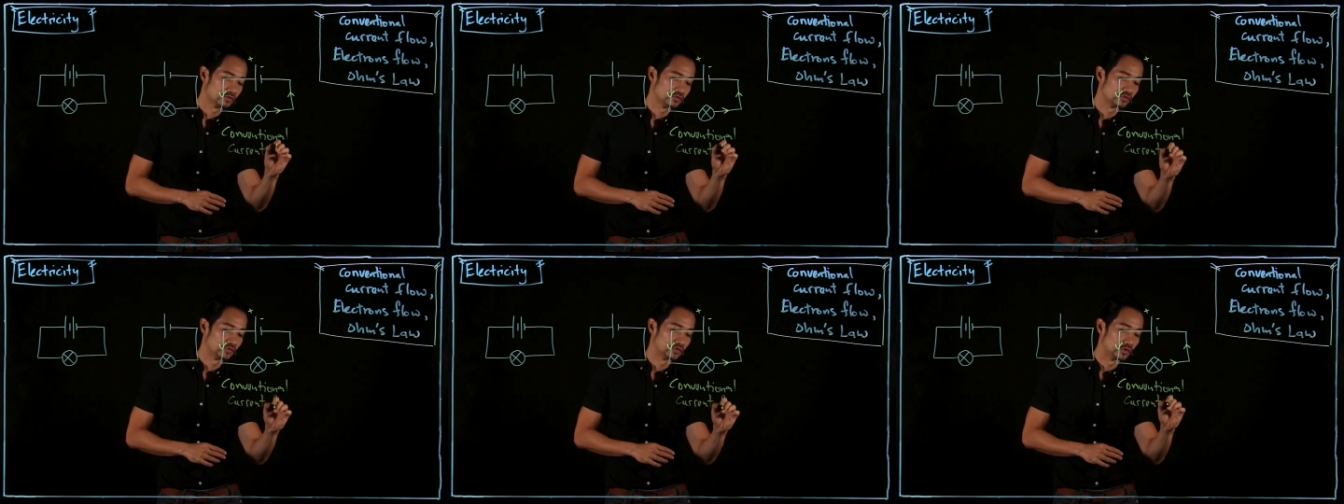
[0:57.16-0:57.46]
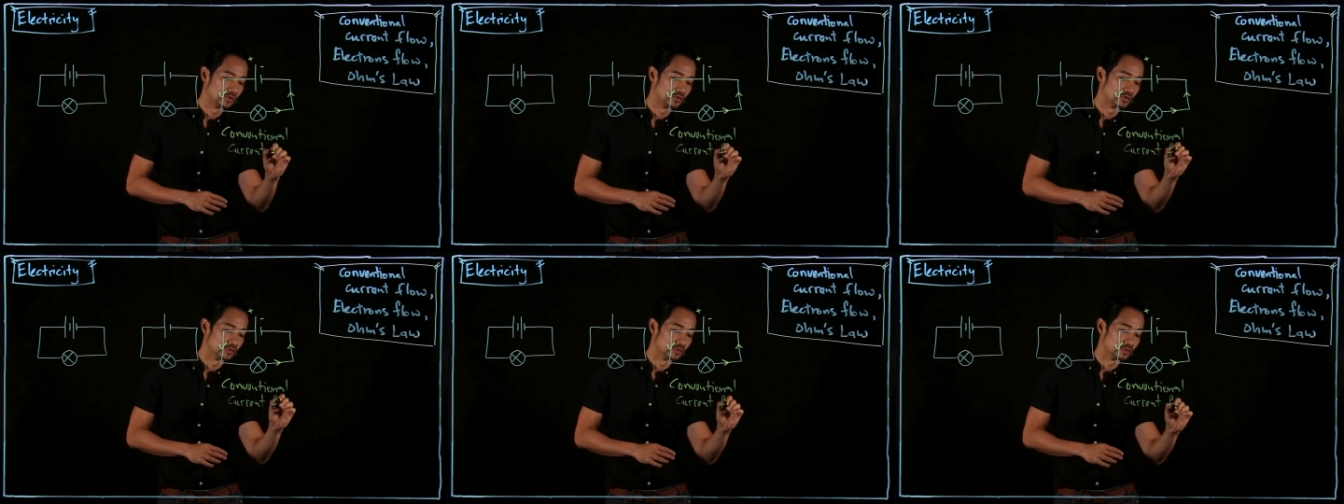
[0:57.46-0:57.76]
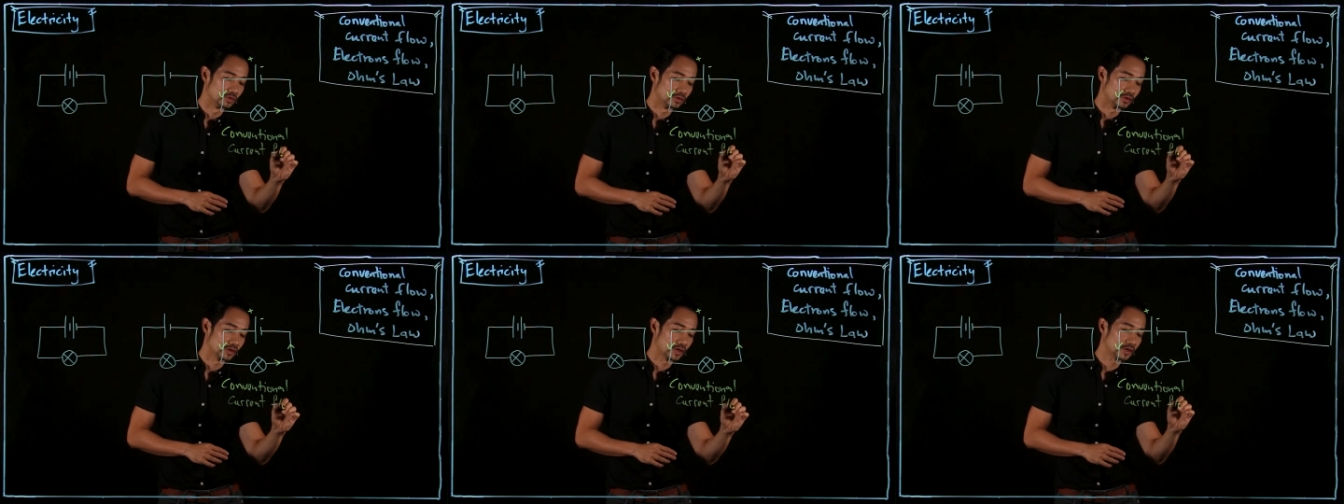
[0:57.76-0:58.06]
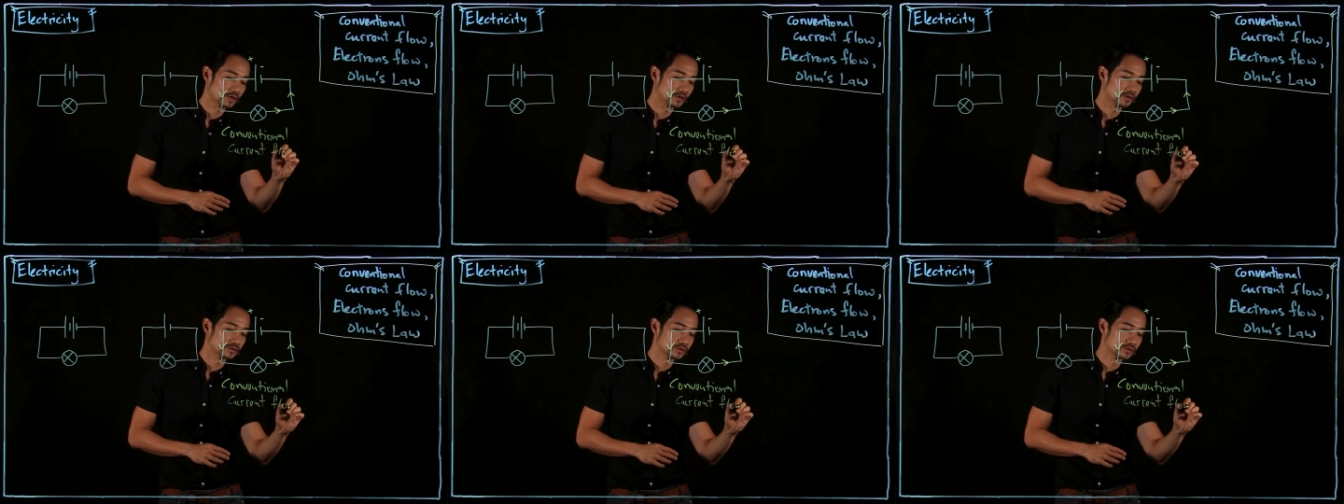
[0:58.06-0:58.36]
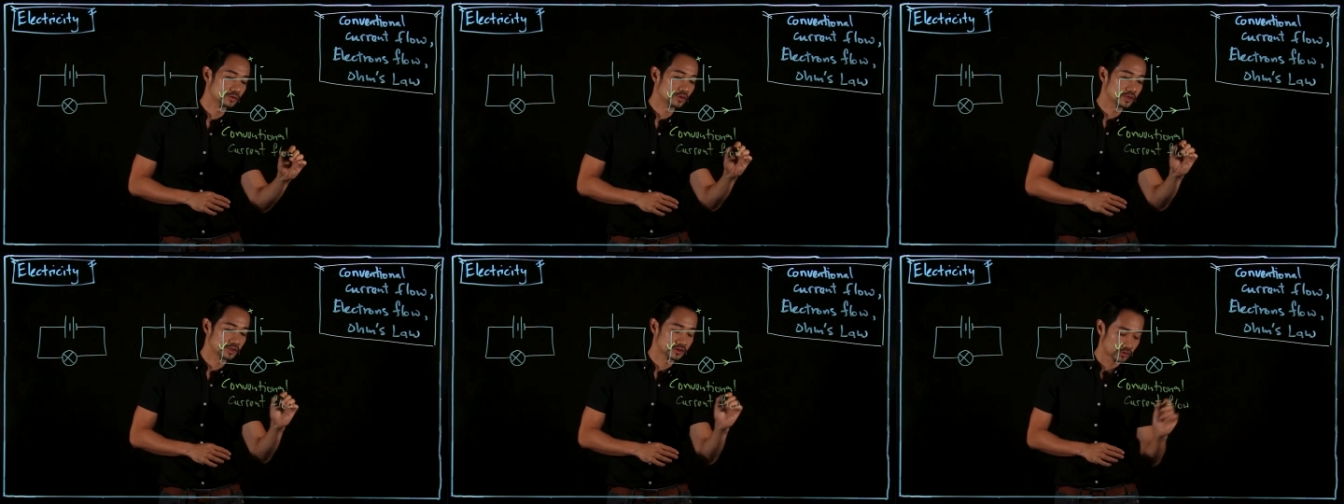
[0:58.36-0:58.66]
flow, all right?
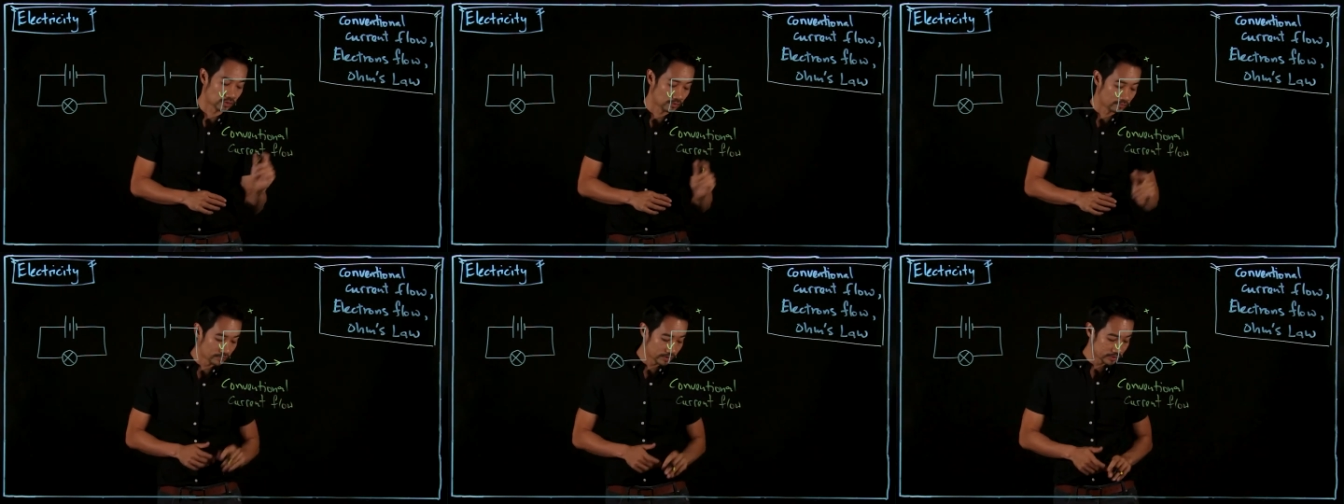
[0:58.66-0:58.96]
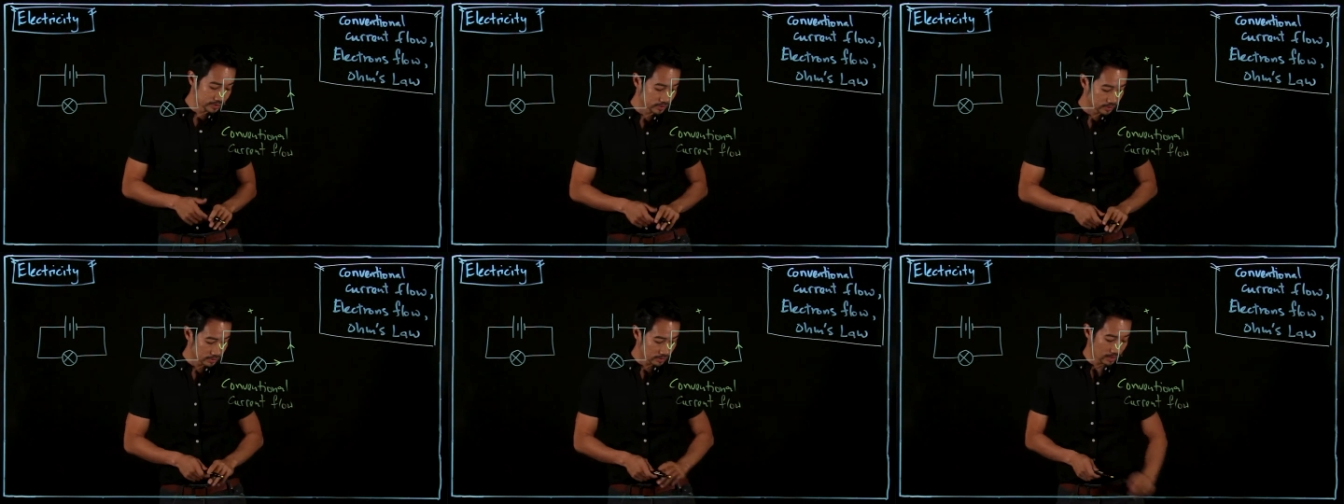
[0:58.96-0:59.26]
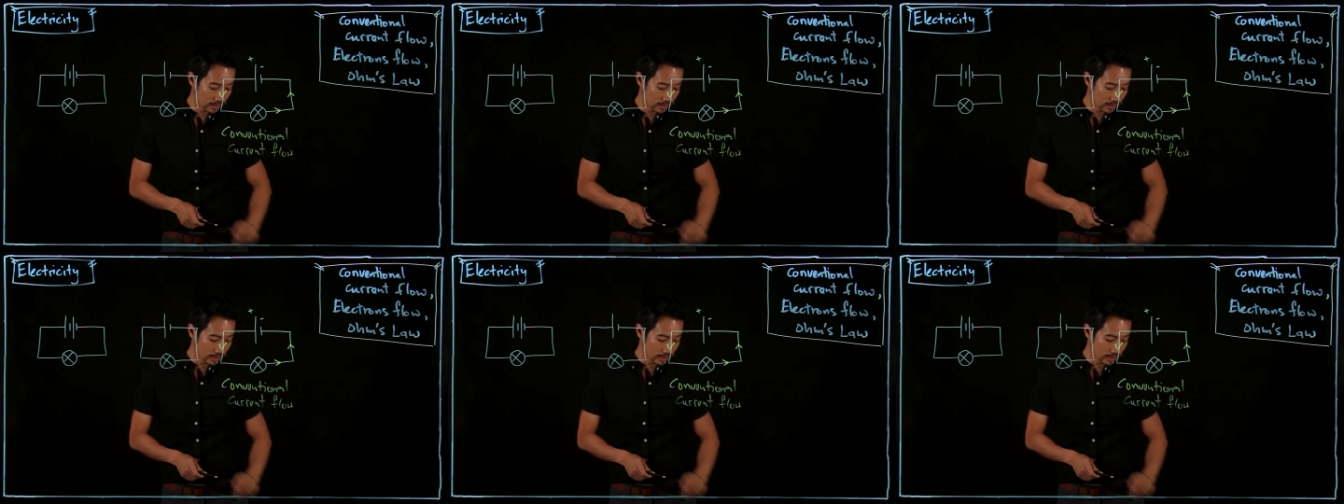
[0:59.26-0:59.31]
So what is conventional